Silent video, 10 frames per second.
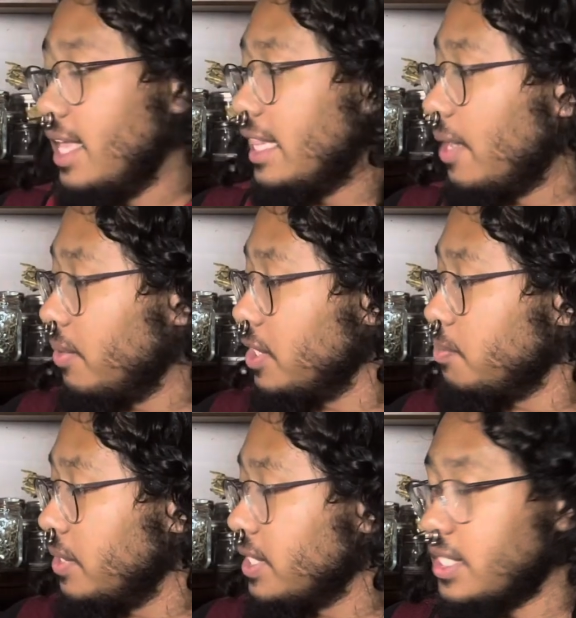Now, when this
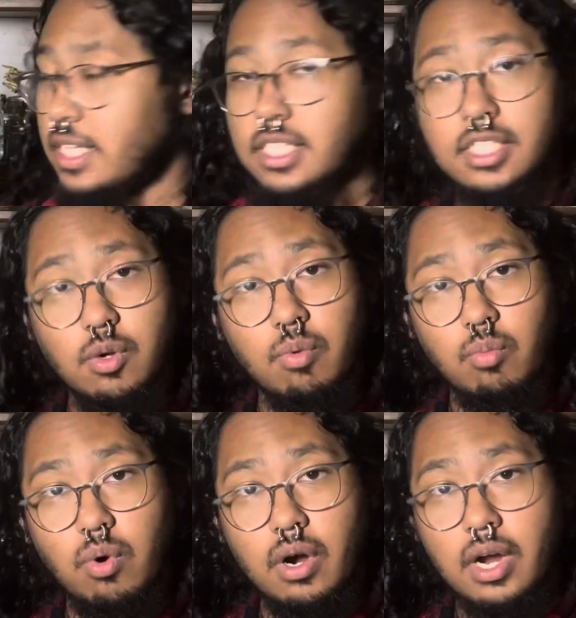book says it's a
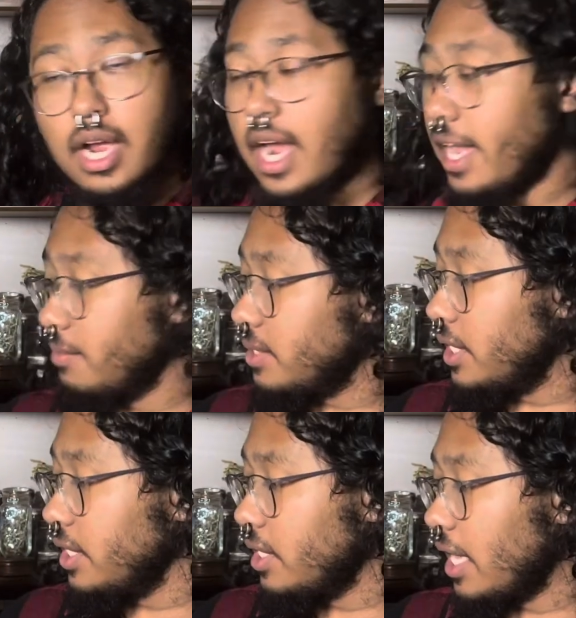grimoire, I am
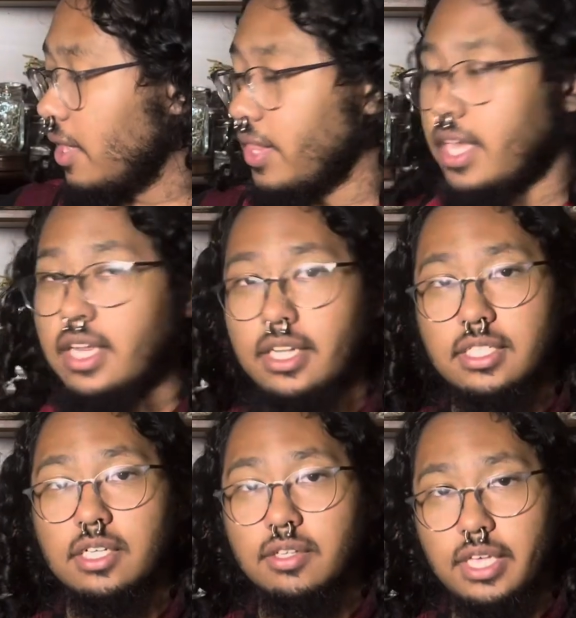telling you now that it is
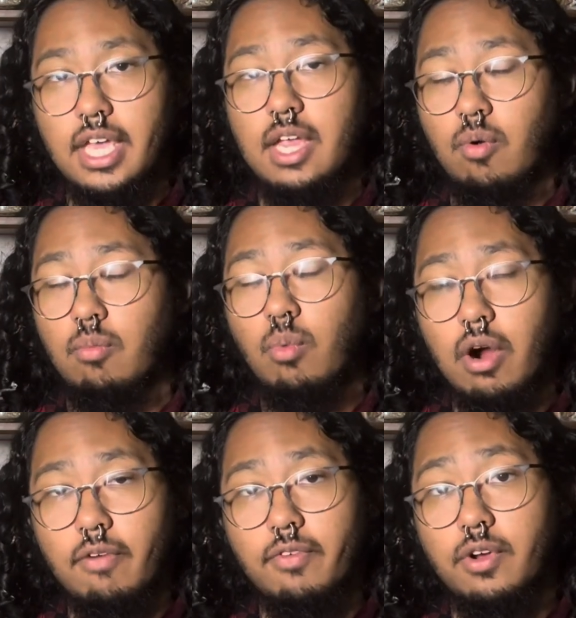literally a
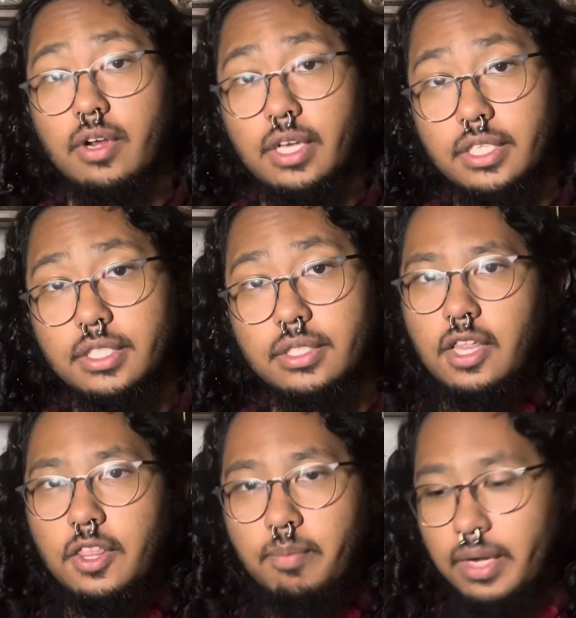grimoire for your kitchen.
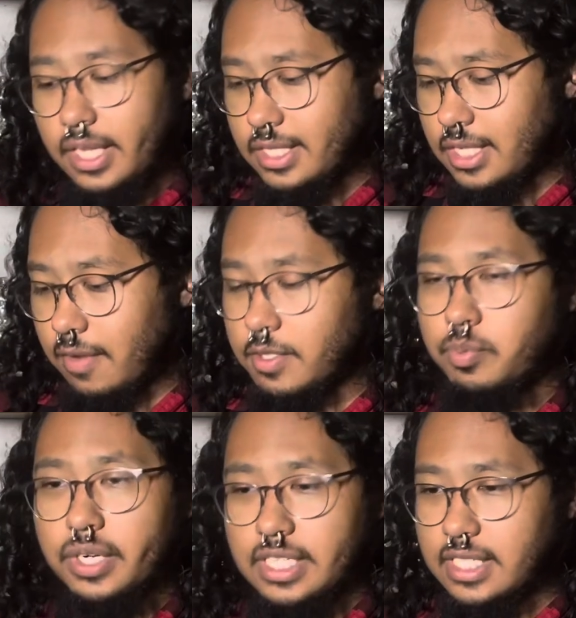The book itself is
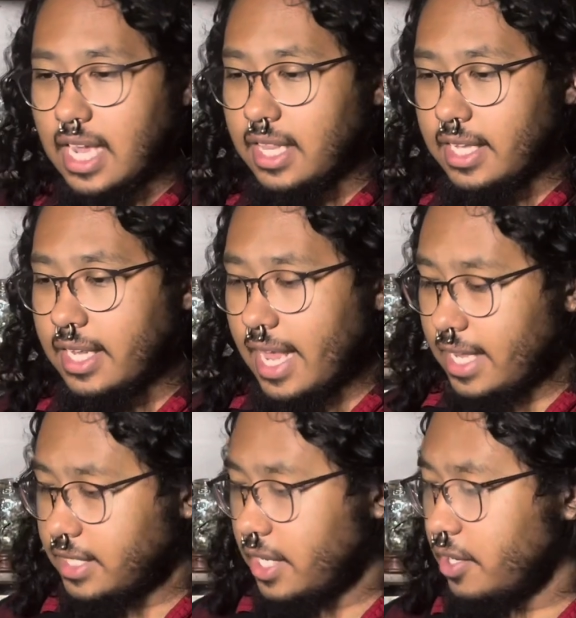pretty solid
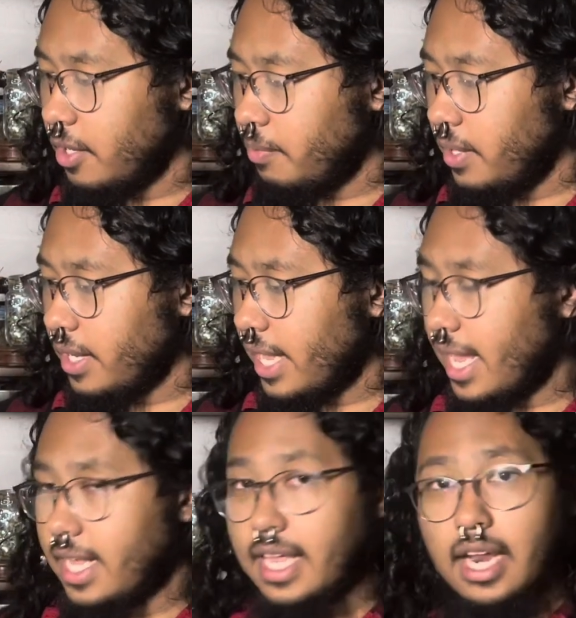as a cookbook,
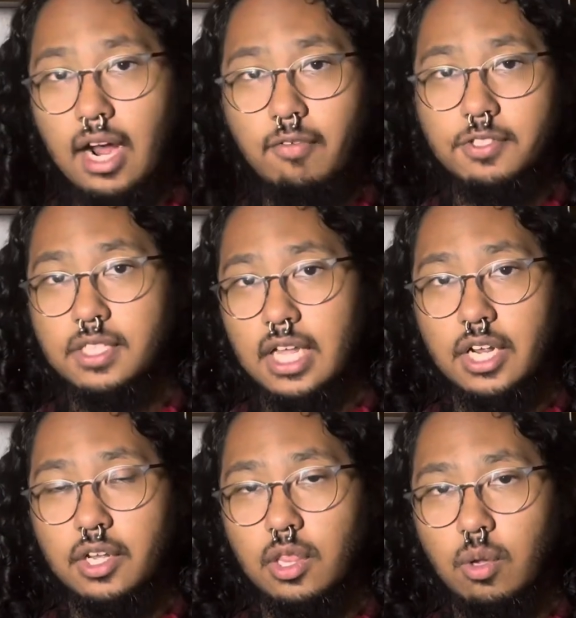and it offers a lot of
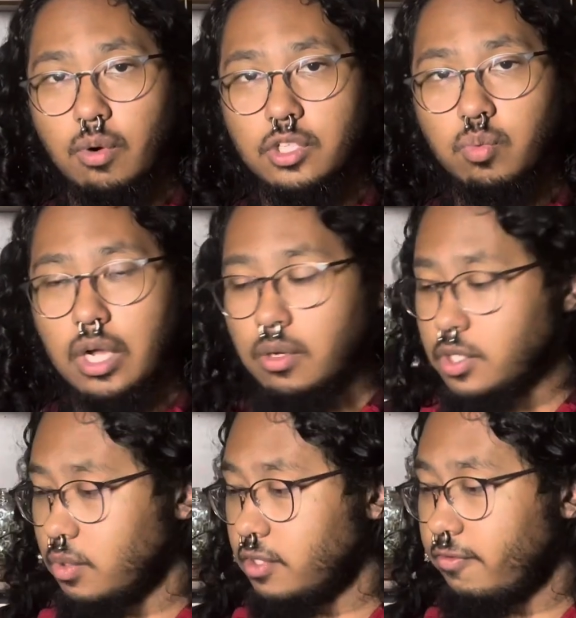good lore as well,
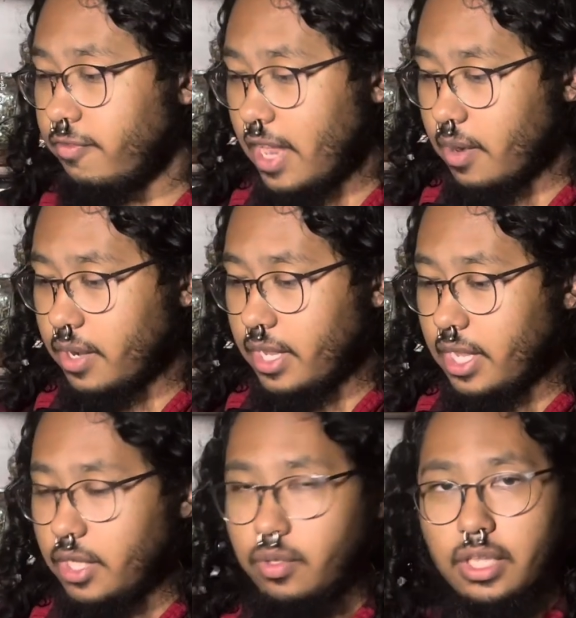so it's very
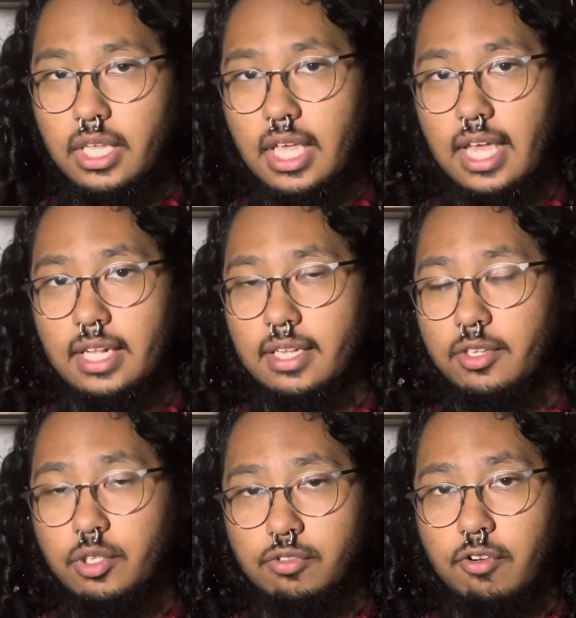unique and
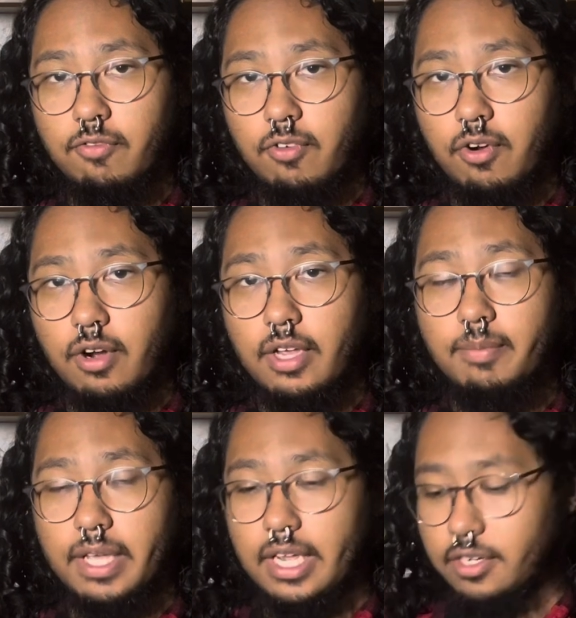useful for
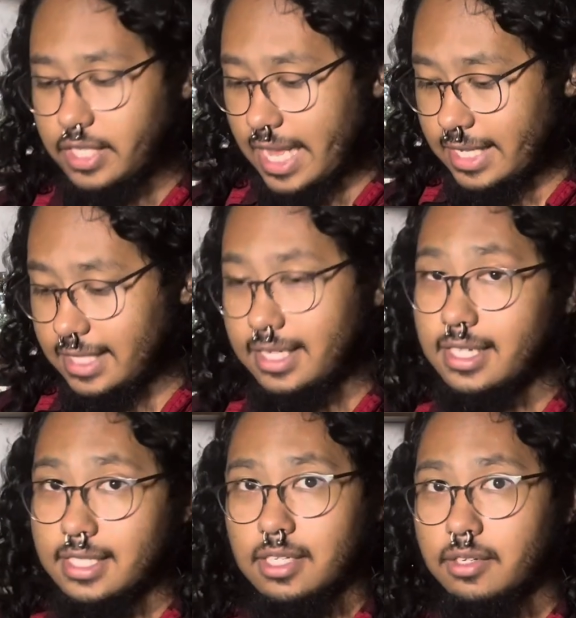beginners, as it
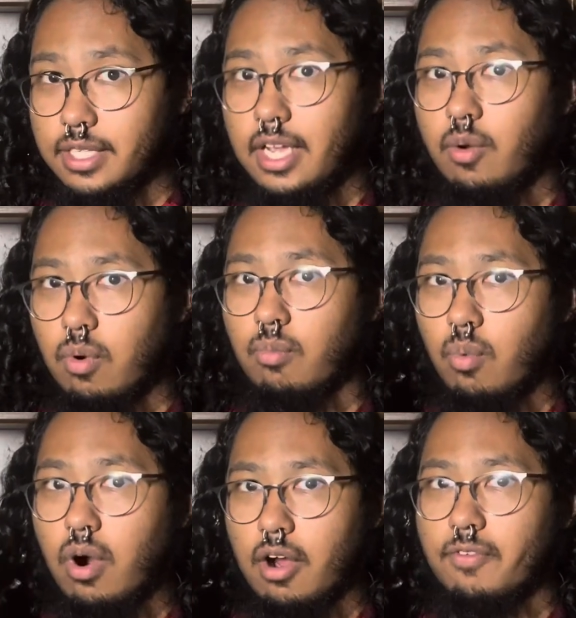is literally a
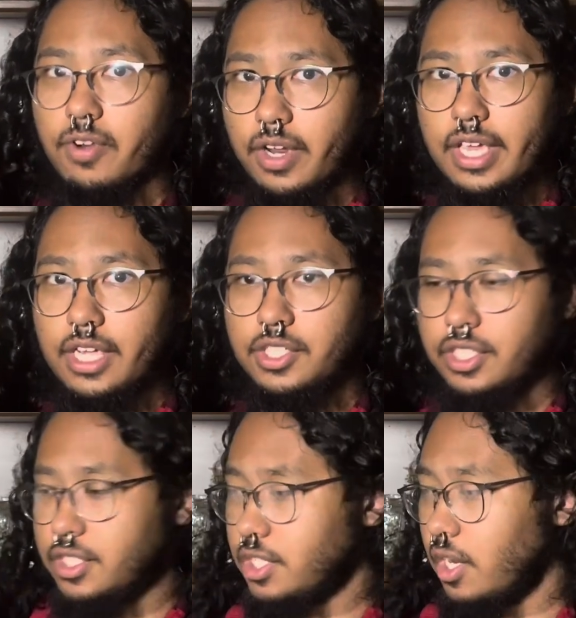grimoire for your
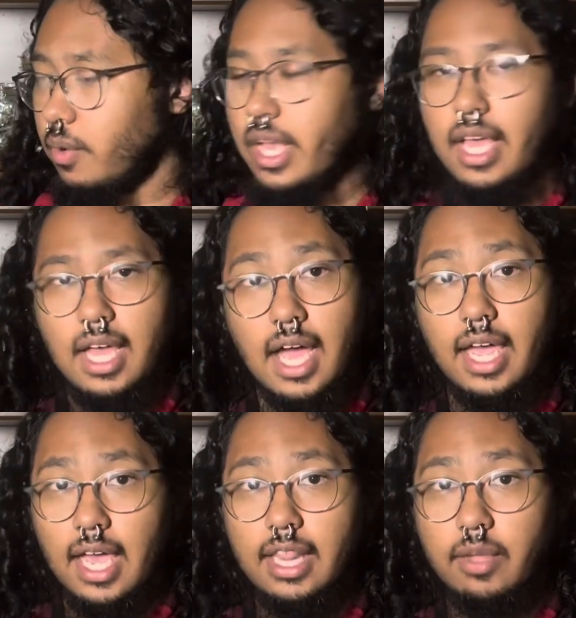kitchen. So I
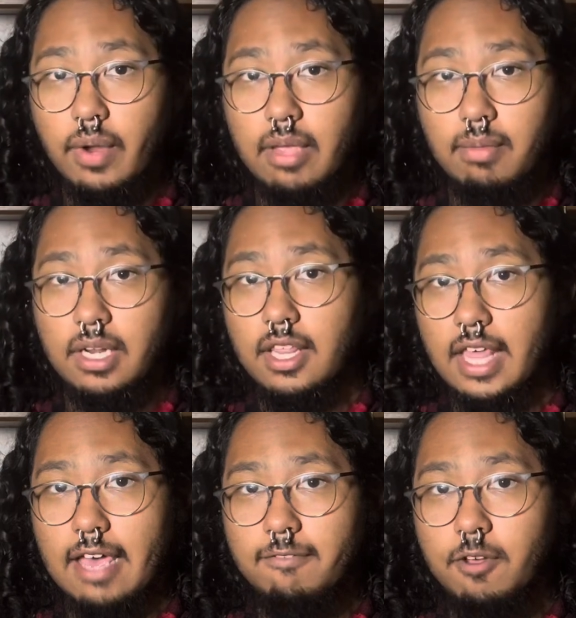highly recommend it in
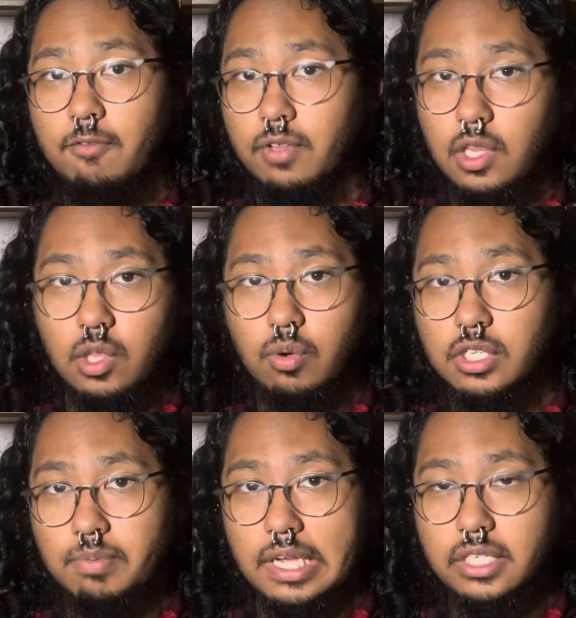that field for the lore
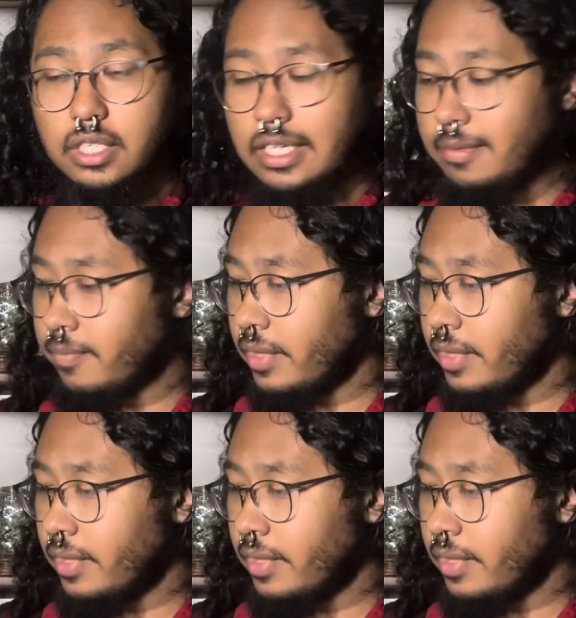especially.